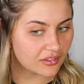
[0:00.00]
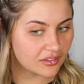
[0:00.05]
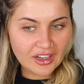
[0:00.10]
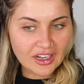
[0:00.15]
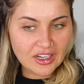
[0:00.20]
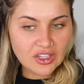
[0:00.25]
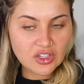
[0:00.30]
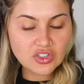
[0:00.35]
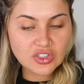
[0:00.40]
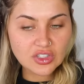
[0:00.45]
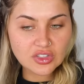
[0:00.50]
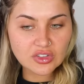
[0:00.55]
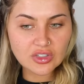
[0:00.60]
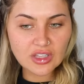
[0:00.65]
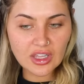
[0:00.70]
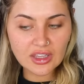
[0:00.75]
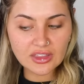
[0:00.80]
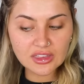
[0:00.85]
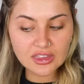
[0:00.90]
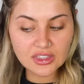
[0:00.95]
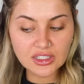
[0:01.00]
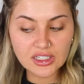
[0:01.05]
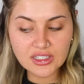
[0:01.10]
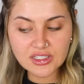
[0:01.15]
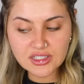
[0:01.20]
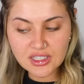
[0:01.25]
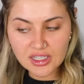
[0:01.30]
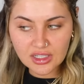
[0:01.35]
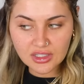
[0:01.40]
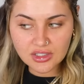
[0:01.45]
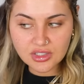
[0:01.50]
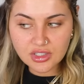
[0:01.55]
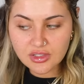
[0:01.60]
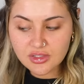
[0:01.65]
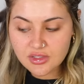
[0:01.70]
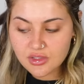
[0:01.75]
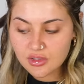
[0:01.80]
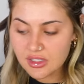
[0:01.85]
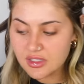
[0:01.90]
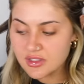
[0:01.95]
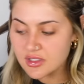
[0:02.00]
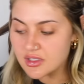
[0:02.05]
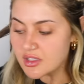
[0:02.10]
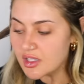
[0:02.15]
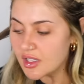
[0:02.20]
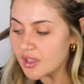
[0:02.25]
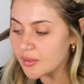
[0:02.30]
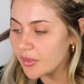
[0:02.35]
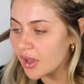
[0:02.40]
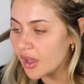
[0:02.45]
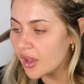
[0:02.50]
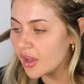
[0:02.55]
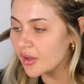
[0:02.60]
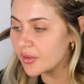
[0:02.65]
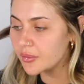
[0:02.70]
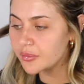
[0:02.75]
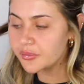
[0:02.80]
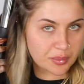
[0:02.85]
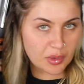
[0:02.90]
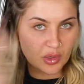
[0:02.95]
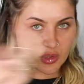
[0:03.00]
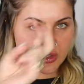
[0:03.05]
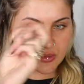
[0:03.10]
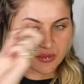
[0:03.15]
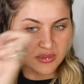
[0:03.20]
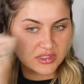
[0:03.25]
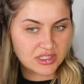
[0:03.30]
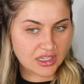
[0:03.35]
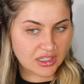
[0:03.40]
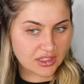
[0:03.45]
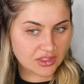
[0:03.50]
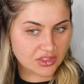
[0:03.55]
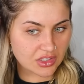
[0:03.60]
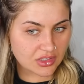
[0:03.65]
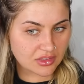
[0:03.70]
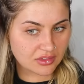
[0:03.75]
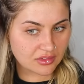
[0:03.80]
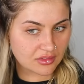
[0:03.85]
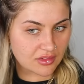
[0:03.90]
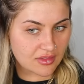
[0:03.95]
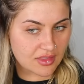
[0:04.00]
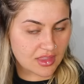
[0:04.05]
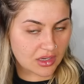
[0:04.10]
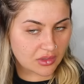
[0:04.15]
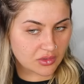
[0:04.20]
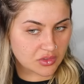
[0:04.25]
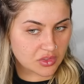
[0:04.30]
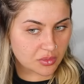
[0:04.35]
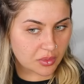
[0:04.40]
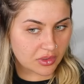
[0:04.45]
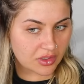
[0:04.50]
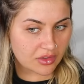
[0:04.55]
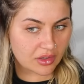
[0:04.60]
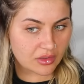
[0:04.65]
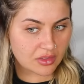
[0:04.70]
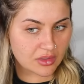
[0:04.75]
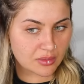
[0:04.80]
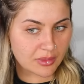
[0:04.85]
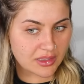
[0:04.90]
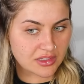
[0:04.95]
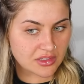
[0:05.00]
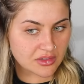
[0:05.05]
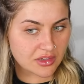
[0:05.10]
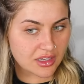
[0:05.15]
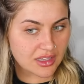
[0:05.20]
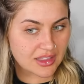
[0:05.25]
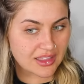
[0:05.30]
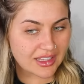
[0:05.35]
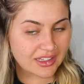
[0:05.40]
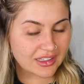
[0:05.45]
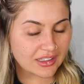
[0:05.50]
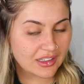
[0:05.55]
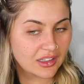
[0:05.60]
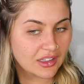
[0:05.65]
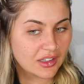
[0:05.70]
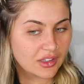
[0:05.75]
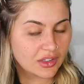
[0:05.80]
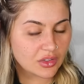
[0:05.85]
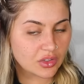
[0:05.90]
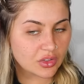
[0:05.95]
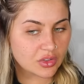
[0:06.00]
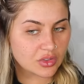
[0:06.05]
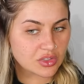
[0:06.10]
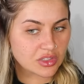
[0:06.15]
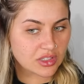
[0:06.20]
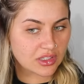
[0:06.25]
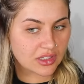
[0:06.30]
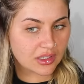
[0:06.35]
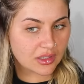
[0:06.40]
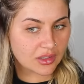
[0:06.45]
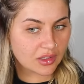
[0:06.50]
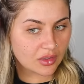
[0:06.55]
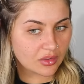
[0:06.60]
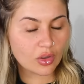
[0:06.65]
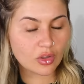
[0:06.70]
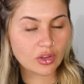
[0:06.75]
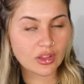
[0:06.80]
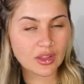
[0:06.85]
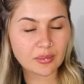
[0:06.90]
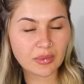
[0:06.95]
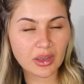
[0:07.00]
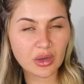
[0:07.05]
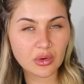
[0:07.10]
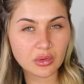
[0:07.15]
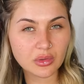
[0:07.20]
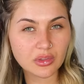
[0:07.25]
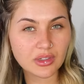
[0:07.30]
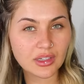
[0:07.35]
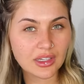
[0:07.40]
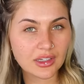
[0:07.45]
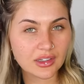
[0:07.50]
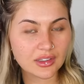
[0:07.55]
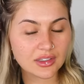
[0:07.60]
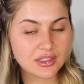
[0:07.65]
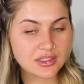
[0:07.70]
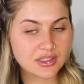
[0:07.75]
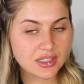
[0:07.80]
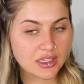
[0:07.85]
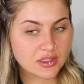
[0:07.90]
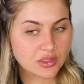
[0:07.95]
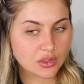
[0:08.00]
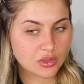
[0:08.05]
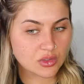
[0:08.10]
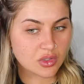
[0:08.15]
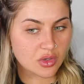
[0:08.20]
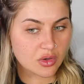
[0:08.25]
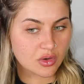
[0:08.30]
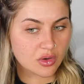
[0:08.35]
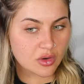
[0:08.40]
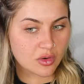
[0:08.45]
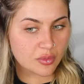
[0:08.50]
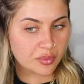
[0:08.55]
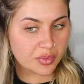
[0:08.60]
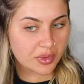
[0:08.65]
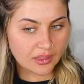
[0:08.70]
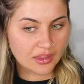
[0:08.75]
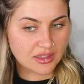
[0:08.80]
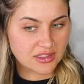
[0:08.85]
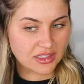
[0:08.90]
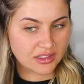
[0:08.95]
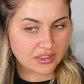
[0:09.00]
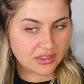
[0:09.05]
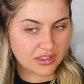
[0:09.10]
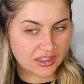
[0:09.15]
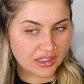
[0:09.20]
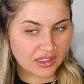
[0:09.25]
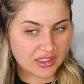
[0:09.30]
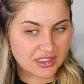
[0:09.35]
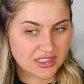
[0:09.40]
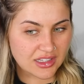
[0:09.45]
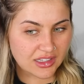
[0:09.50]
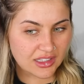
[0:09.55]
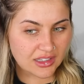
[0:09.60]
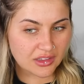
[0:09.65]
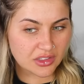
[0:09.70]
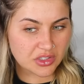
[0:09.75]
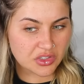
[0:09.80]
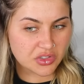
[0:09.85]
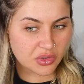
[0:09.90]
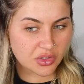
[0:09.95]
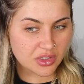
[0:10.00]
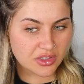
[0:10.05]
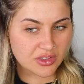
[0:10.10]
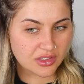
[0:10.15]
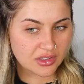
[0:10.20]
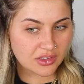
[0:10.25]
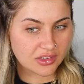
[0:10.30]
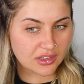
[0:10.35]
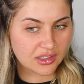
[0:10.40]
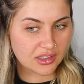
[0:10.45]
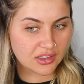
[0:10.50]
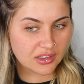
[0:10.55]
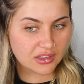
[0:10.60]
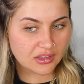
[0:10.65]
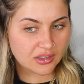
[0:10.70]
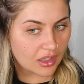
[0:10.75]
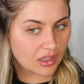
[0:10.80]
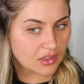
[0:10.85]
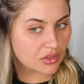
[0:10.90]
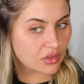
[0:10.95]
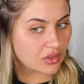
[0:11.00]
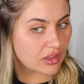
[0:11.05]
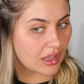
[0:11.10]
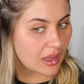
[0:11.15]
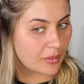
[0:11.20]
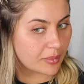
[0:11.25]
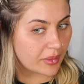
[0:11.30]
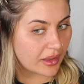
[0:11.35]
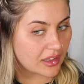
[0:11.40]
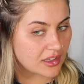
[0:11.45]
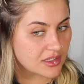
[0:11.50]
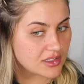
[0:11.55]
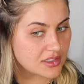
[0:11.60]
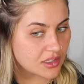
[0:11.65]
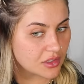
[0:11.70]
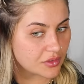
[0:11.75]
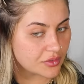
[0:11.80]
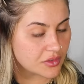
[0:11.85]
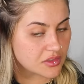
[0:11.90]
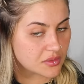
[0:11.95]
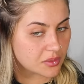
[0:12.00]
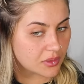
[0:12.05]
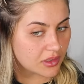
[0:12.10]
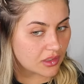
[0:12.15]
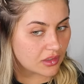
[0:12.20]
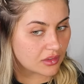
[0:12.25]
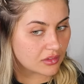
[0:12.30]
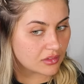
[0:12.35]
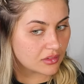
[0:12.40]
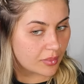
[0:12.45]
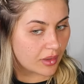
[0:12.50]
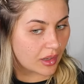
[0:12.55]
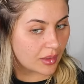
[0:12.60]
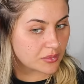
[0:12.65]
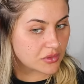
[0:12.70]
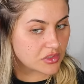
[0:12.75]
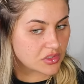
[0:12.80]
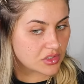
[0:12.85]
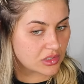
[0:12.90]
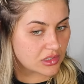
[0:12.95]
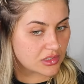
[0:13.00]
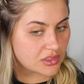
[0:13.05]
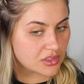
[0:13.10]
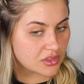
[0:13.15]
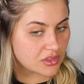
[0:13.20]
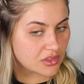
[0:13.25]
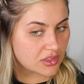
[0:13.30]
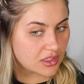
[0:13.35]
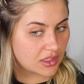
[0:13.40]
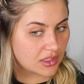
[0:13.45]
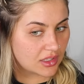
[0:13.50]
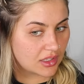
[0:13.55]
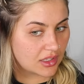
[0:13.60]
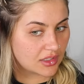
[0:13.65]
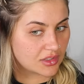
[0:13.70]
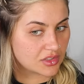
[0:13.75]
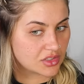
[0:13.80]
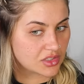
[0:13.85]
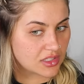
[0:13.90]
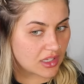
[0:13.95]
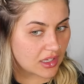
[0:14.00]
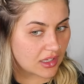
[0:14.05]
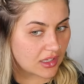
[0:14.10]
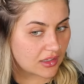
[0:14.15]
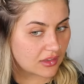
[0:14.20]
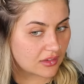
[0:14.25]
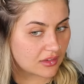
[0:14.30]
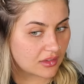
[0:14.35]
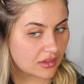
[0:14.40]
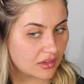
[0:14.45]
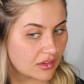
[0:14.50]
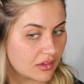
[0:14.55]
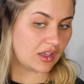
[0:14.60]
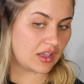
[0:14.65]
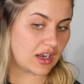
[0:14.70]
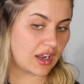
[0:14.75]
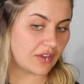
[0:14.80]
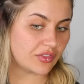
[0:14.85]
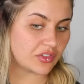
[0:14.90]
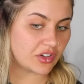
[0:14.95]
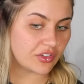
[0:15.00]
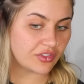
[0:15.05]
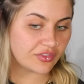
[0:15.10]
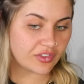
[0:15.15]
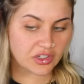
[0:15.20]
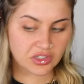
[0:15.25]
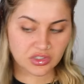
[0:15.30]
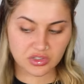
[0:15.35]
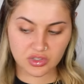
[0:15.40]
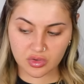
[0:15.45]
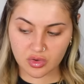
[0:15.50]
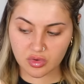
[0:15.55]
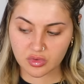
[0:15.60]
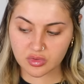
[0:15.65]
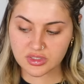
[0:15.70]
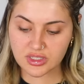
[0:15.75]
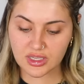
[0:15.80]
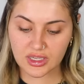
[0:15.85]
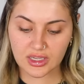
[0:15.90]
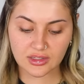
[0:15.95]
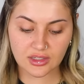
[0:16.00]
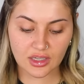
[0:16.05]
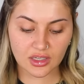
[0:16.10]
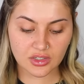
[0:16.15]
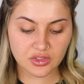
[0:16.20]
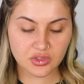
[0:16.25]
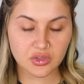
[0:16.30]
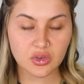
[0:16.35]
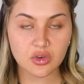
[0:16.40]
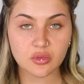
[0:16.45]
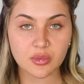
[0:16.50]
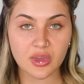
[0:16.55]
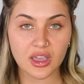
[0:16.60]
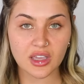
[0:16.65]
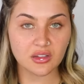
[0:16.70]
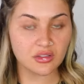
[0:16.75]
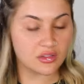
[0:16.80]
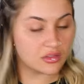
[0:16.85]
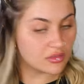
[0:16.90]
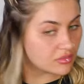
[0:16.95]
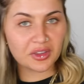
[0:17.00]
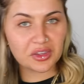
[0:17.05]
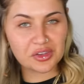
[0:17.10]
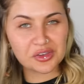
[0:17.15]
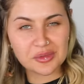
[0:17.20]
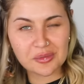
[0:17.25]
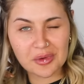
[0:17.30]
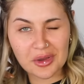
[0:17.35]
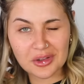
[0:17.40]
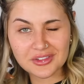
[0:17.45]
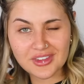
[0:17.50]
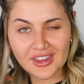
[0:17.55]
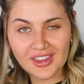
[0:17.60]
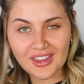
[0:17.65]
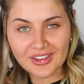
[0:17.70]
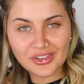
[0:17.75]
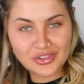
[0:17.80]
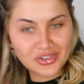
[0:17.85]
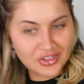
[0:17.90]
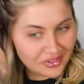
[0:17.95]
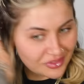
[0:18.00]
And I usually do it in three sections. So this is like my bottom section, and then I'll do one around the middle, and then usually all like my own hair that sits on top. It's like the kind of slightly shorter layer. I do that by itself as well, but I'm just gonna do each side. And after I've finished the whole side, I just comb it out. Cue the montage.